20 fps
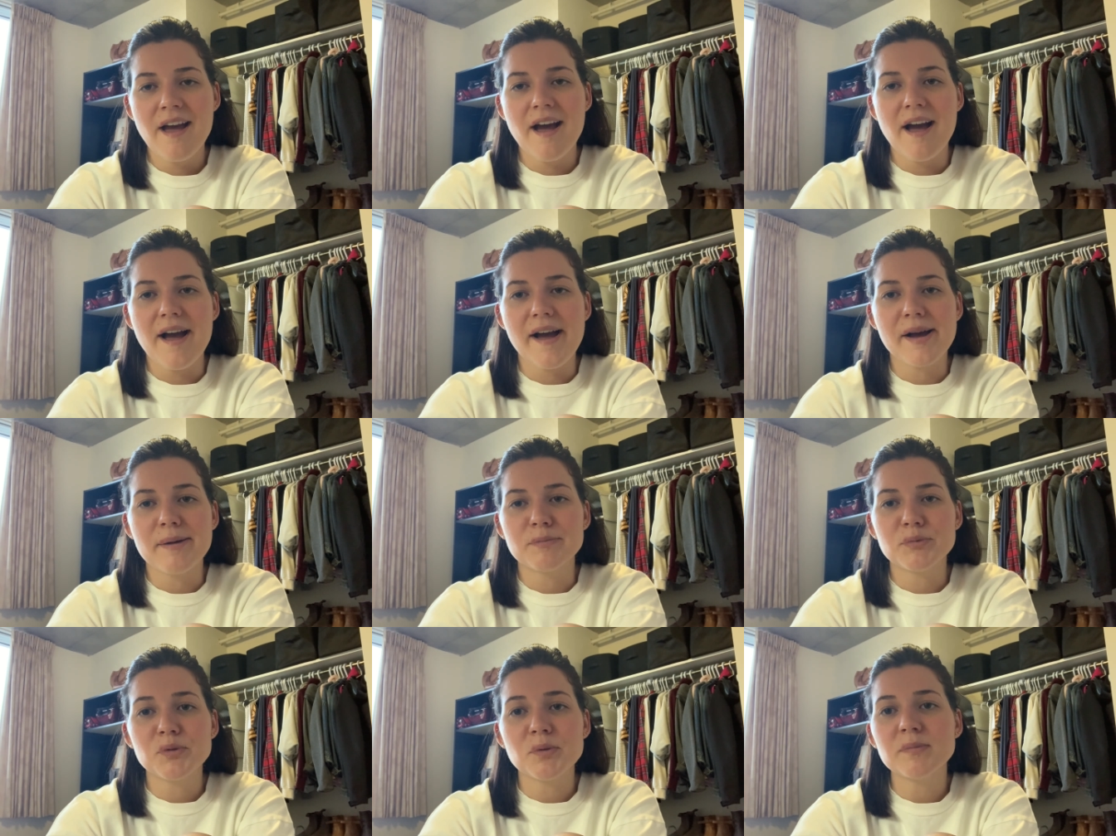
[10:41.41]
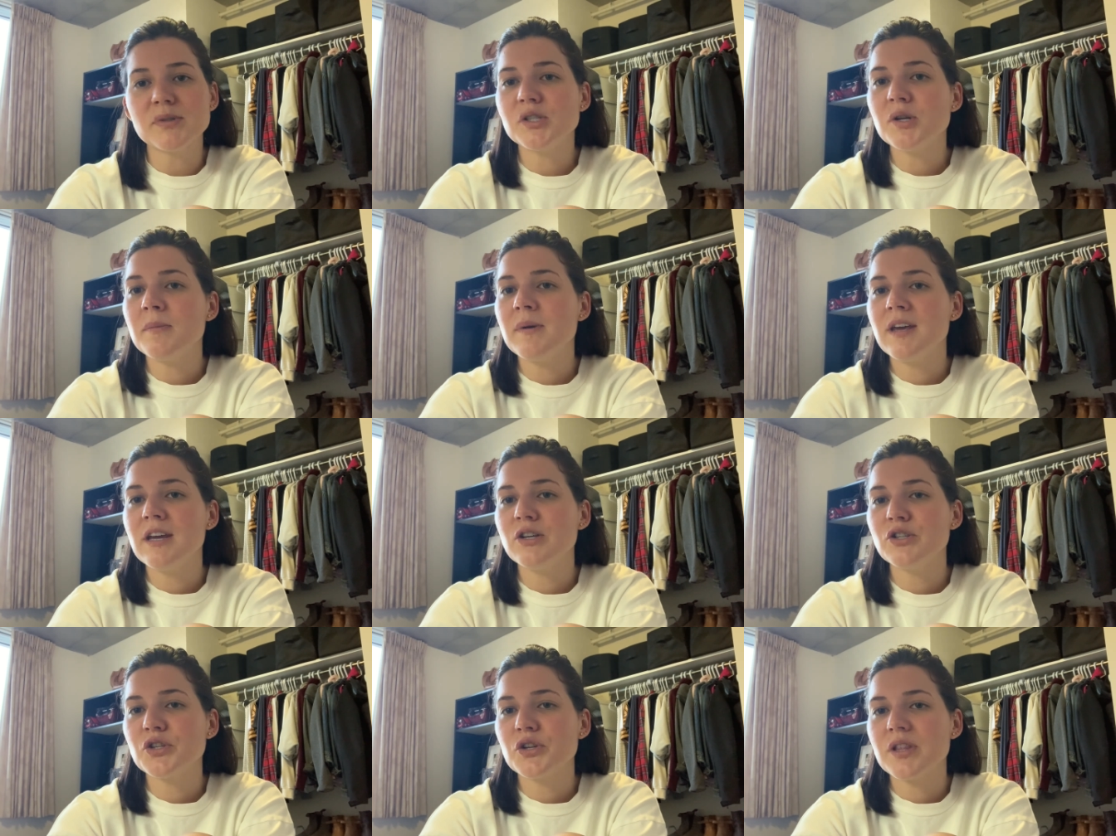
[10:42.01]
Um, so I'm still
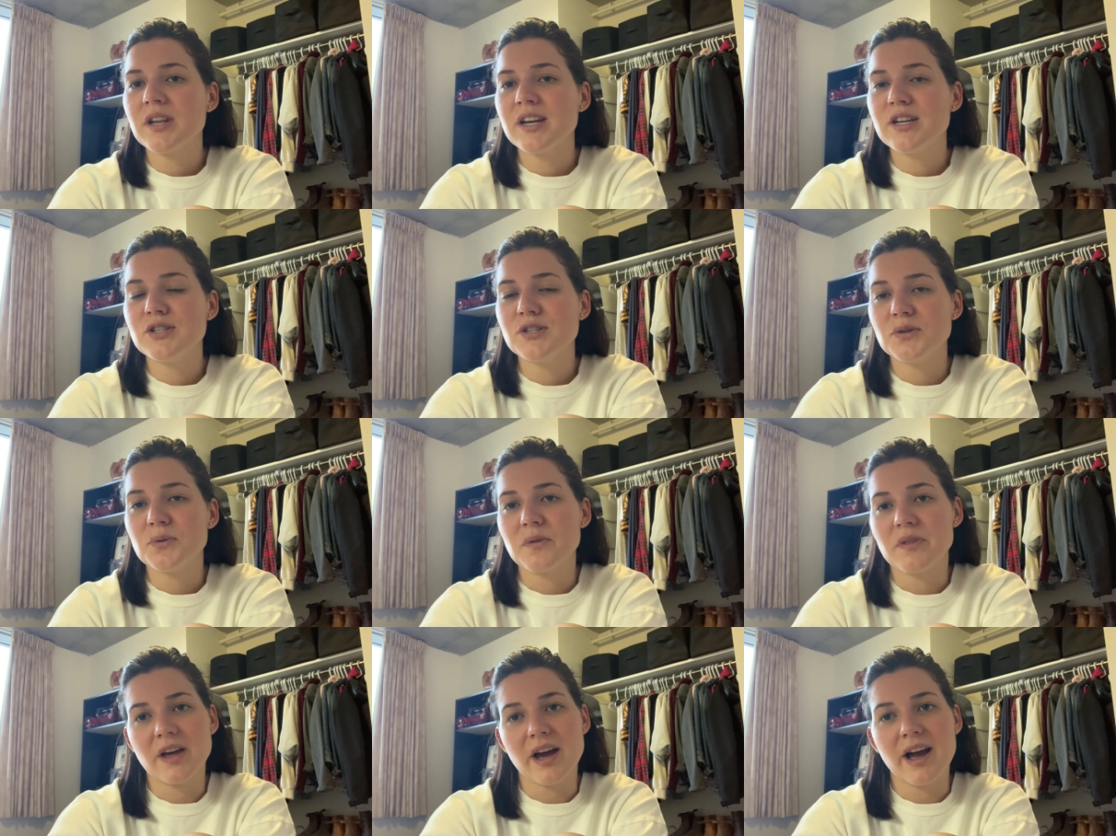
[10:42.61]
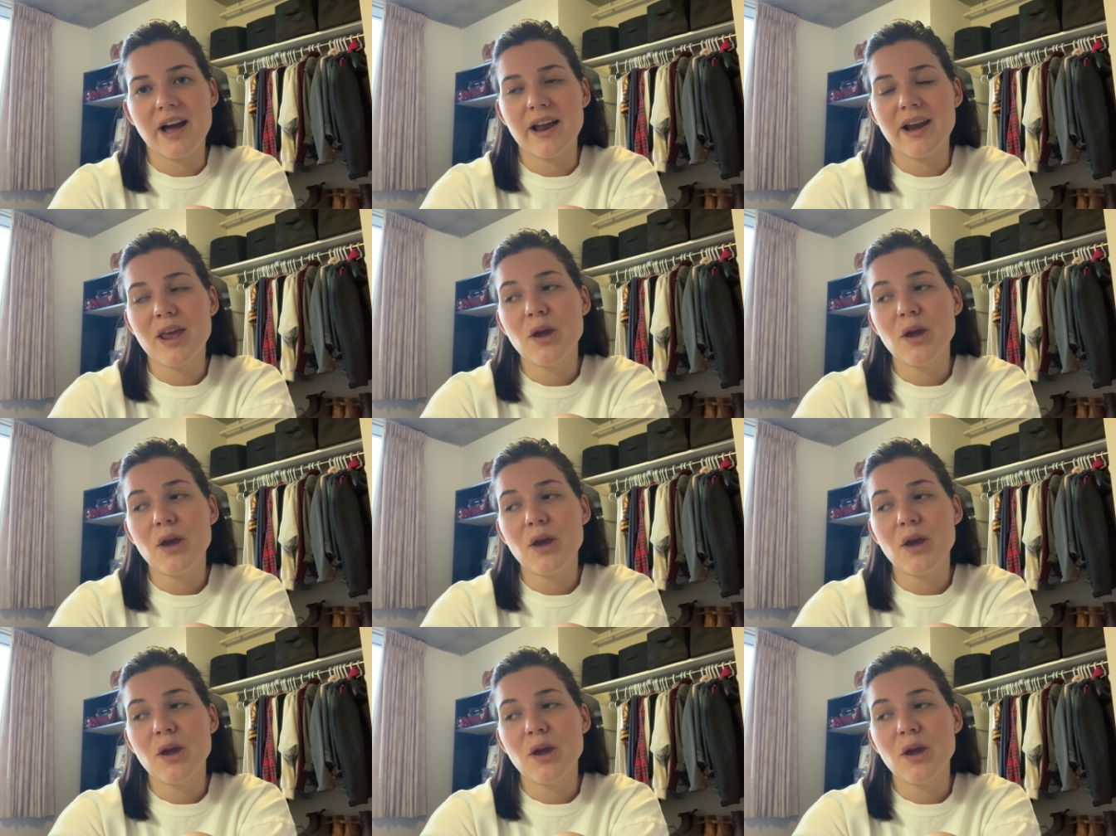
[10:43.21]
making sure that I do that.